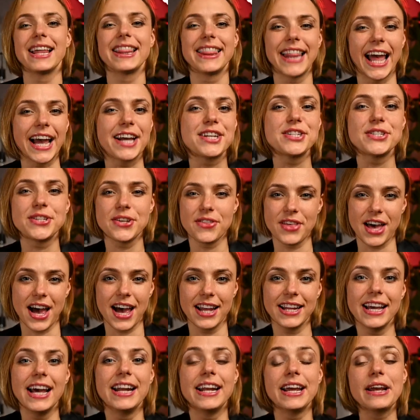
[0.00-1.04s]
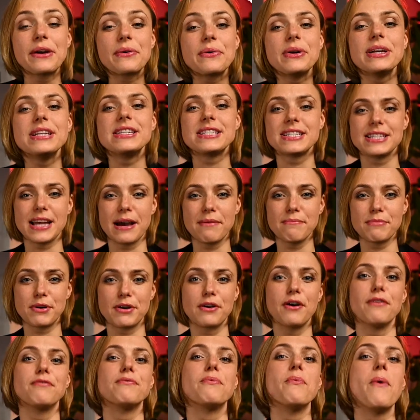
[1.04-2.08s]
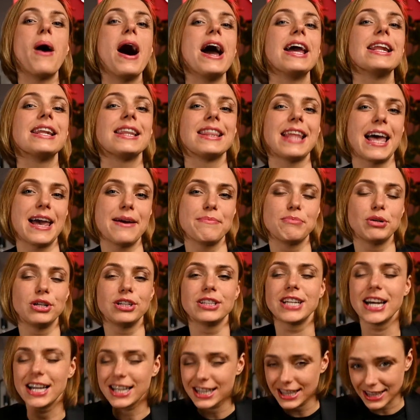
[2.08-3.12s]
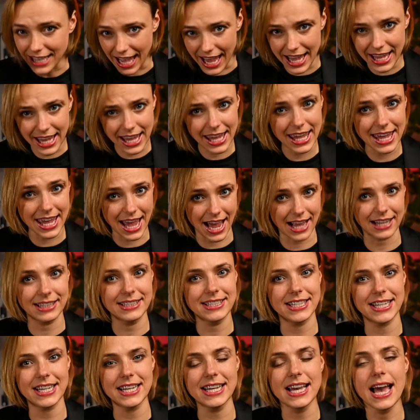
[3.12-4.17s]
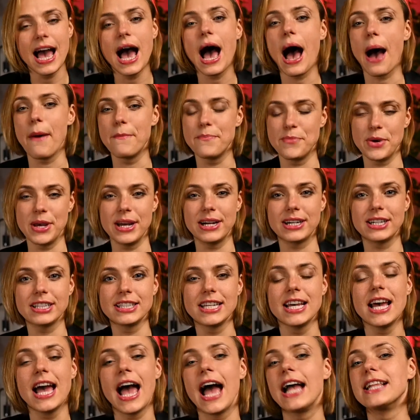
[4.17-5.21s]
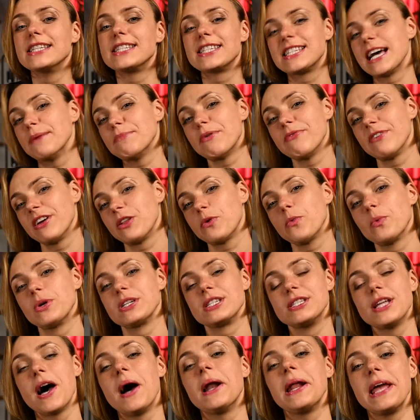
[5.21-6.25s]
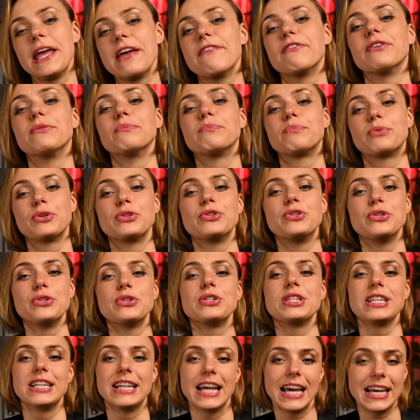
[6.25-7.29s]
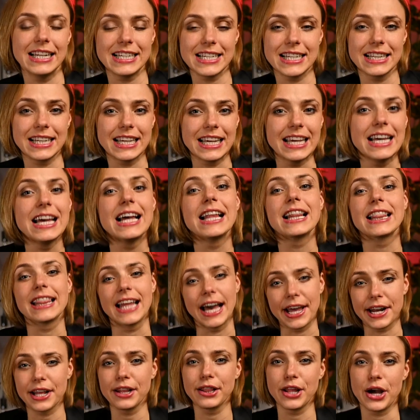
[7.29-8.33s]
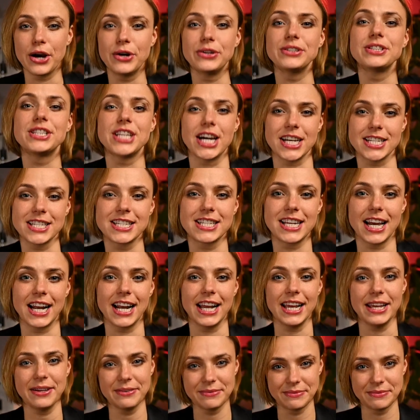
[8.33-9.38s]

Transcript: Next to that, an increased number of wine labeled like Chianti appeared, and some of it was not even produced in Italy, let alone Tuscany.